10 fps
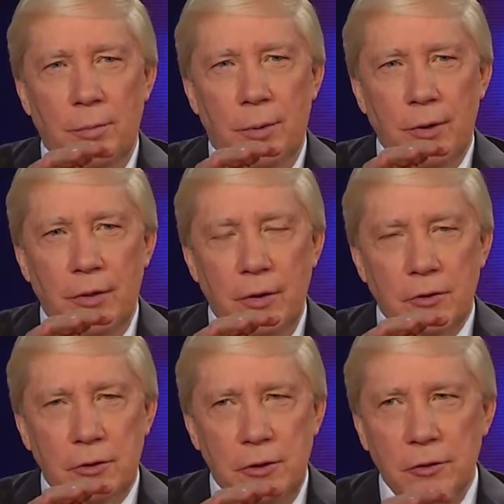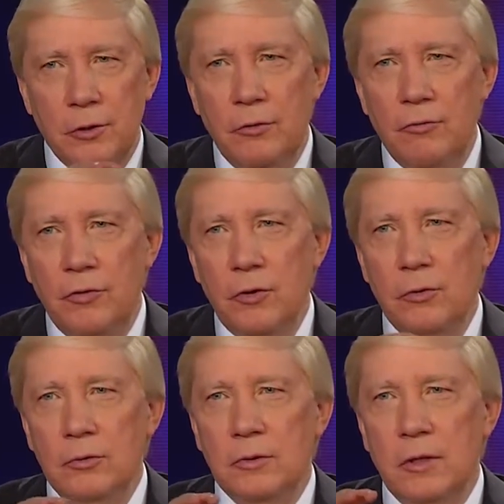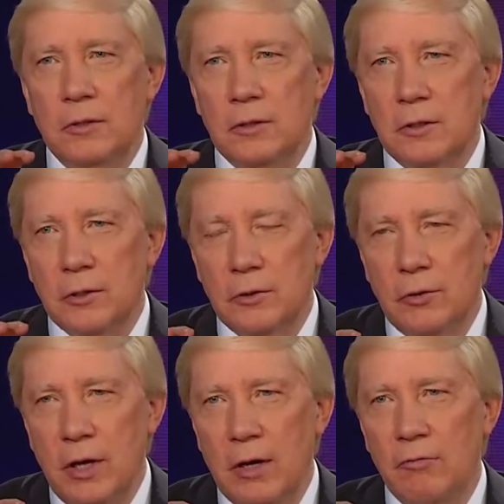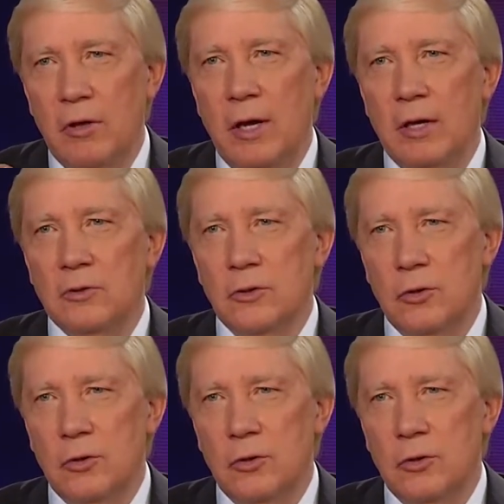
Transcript: but they're still confused. They still don't have the answer.